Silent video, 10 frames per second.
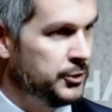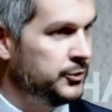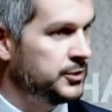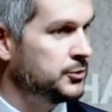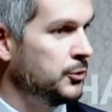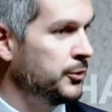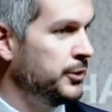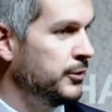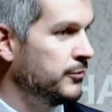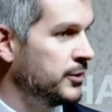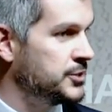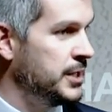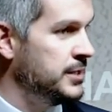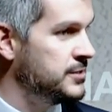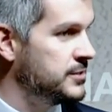tell you the story of our
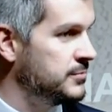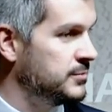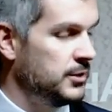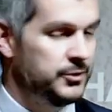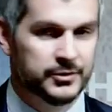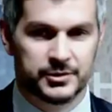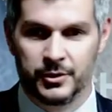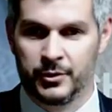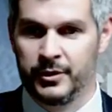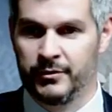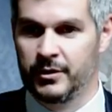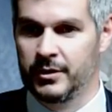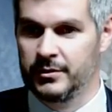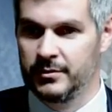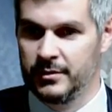change, tell you a story of
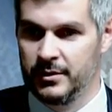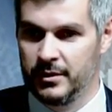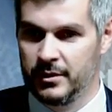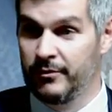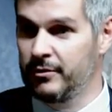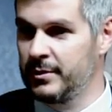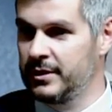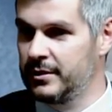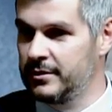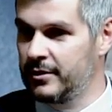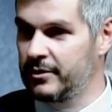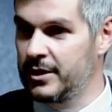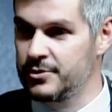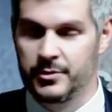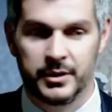our government and
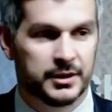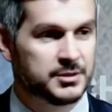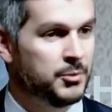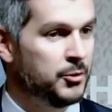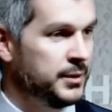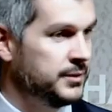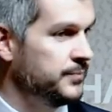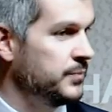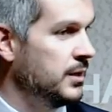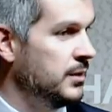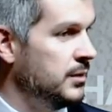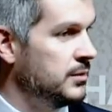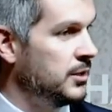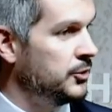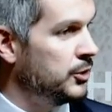our country at this moment,
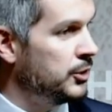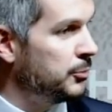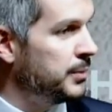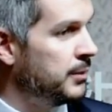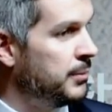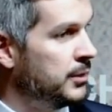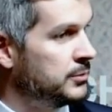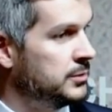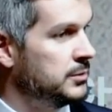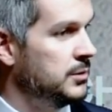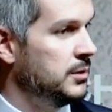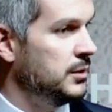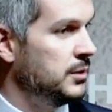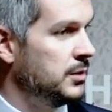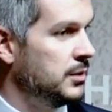tell you a little bit about
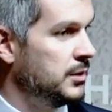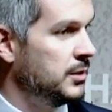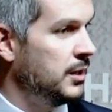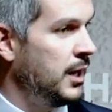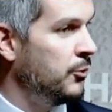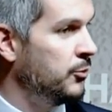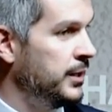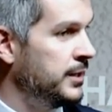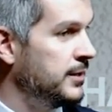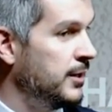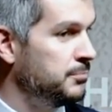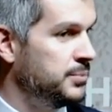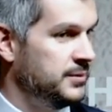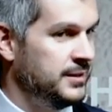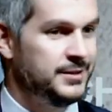how we ended
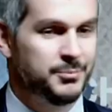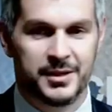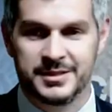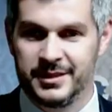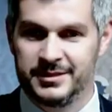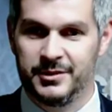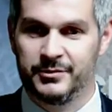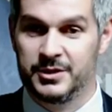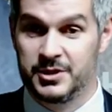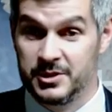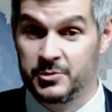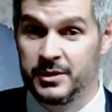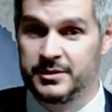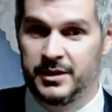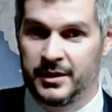up in the presidency of the
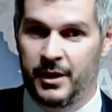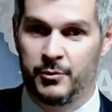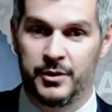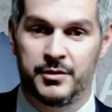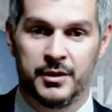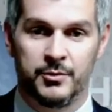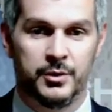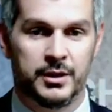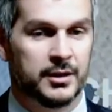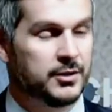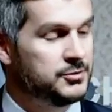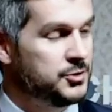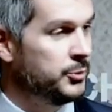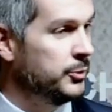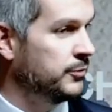G20 and how we think we can
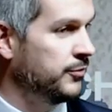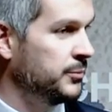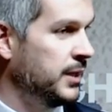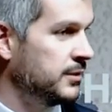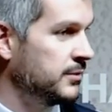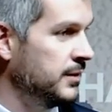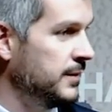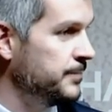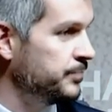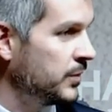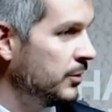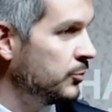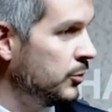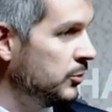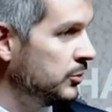contribute from that
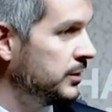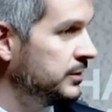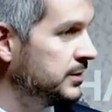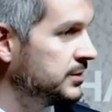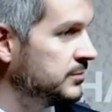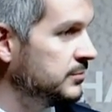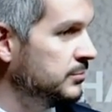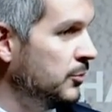role in this